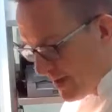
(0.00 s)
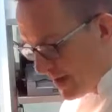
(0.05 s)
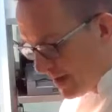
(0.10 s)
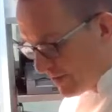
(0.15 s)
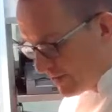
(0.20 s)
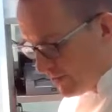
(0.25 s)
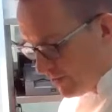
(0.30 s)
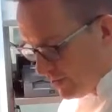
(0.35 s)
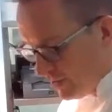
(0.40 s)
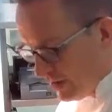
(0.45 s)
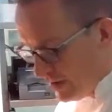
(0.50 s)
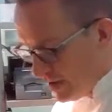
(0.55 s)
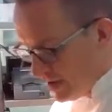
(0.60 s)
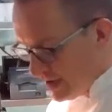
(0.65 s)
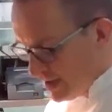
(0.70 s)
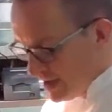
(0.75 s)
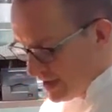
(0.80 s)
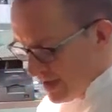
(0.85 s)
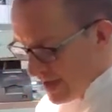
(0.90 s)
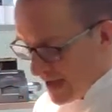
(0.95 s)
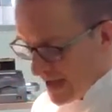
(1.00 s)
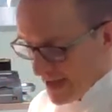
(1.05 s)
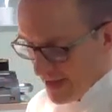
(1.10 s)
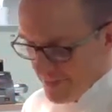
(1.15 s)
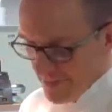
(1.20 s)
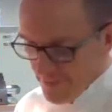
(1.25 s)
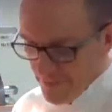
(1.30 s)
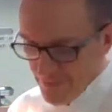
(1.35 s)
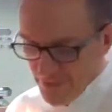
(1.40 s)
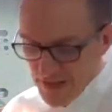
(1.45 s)
mackerel.
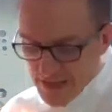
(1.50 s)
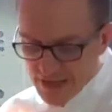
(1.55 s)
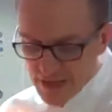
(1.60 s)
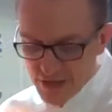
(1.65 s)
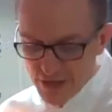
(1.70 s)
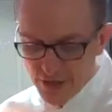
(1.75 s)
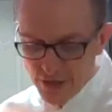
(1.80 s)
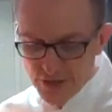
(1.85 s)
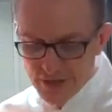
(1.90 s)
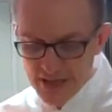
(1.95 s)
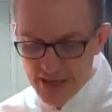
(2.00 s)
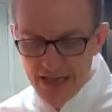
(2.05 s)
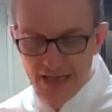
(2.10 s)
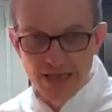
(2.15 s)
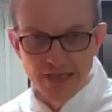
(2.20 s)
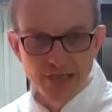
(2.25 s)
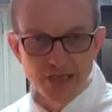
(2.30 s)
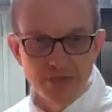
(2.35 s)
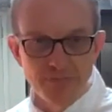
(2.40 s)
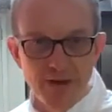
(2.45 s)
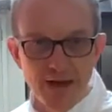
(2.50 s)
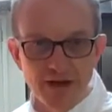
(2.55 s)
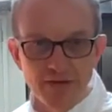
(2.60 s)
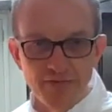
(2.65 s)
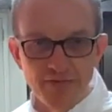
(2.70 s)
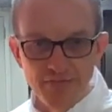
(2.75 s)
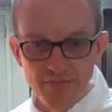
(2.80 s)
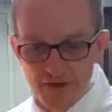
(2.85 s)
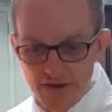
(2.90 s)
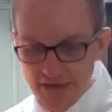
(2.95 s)
These are 2 delicious
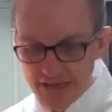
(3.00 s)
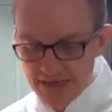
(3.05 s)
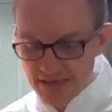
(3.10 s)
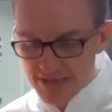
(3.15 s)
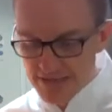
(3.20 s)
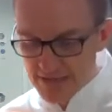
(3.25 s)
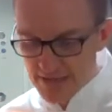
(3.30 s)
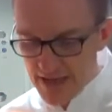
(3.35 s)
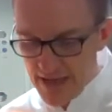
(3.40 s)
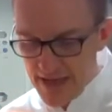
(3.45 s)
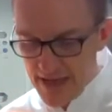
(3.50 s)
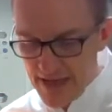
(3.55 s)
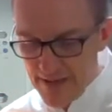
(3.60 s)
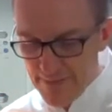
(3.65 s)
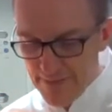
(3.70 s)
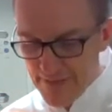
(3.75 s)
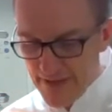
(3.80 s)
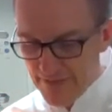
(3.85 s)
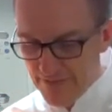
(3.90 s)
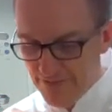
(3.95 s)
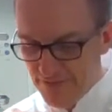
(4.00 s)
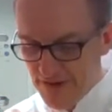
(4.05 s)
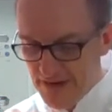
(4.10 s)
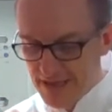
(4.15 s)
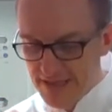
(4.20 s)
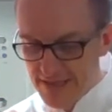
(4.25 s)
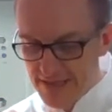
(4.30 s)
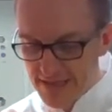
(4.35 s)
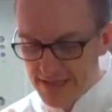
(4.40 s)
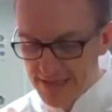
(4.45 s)
mackerel fillets. They're
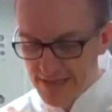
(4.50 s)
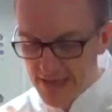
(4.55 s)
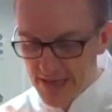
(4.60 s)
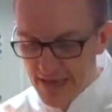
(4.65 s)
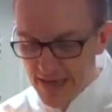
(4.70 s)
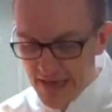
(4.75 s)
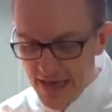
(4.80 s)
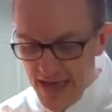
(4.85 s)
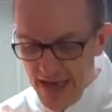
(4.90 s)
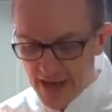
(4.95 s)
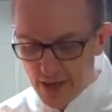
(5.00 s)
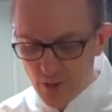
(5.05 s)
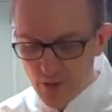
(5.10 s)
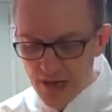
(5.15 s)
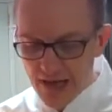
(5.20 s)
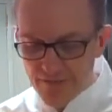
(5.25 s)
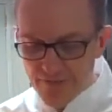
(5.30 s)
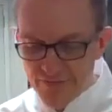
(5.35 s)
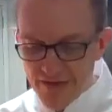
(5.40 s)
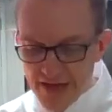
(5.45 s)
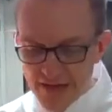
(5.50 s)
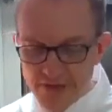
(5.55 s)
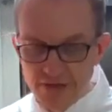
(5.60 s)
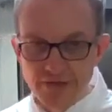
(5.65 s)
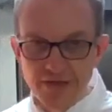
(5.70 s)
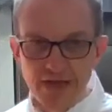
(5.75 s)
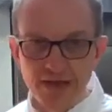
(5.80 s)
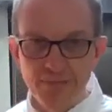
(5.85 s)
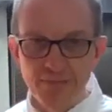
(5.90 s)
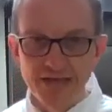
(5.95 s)
filleted. and all I've done
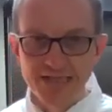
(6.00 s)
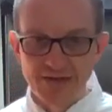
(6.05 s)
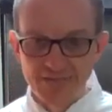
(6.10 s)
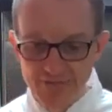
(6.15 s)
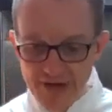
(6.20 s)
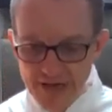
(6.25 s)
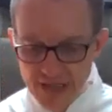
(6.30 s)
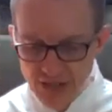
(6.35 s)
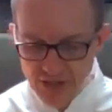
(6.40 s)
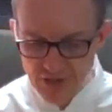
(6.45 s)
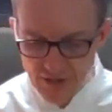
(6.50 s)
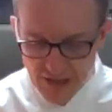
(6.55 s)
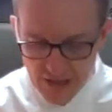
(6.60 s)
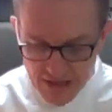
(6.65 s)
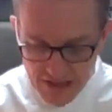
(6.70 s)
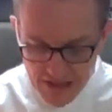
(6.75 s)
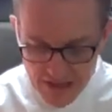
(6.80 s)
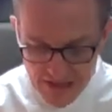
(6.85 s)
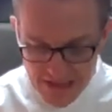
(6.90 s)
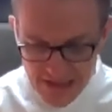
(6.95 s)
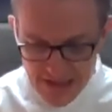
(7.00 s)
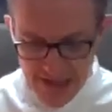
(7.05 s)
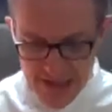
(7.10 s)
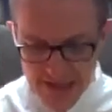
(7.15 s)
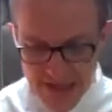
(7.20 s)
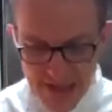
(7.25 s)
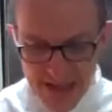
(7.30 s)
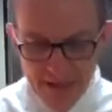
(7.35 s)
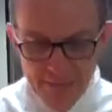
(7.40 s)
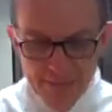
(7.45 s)
to them is I've literally just
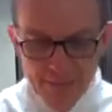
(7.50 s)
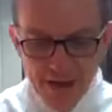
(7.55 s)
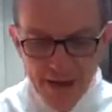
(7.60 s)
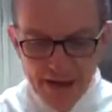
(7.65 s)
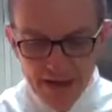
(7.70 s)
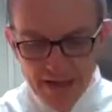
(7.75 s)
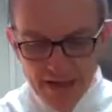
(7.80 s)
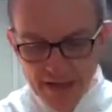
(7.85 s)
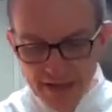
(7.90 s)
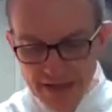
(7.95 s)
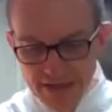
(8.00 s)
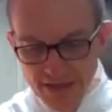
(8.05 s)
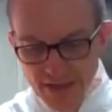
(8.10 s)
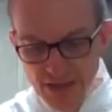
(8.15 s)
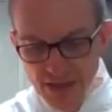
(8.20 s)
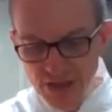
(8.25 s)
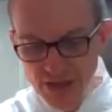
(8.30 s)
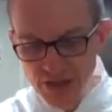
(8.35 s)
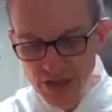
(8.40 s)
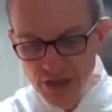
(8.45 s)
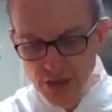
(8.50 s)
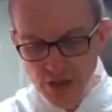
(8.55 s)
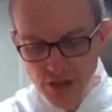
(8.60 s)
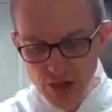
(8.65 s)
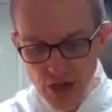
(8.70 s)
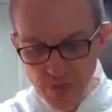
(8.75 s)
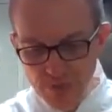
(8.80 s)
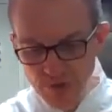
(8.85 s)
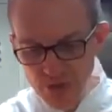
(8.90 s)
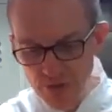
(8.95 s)
made little incisions on
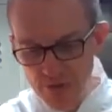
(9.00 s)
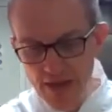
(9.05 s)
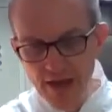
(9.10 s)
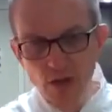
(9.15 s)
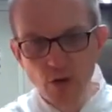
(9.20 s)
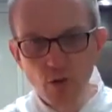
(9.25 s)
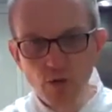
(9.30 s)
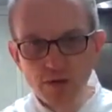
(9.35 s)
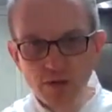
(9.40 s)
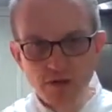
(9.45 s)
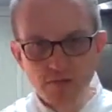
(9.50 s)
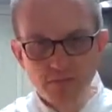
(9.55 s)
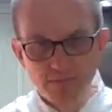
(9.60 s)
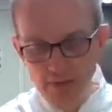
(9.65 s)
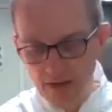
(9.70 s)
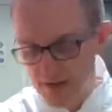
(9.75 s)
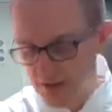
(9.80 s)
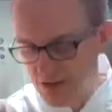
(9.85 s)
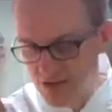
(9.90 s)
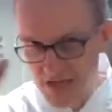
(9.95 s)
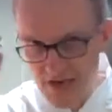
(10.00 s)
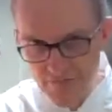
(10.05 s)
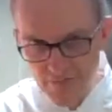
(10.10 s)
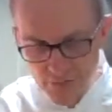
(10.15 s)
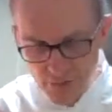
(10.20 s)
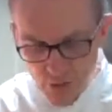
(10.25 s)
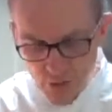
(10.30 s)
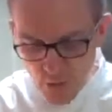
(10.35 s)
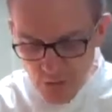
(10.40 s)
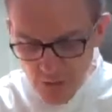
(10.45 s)
top. So they call it,
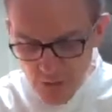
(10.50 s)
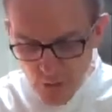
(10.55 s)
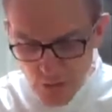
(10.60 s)
chef talk,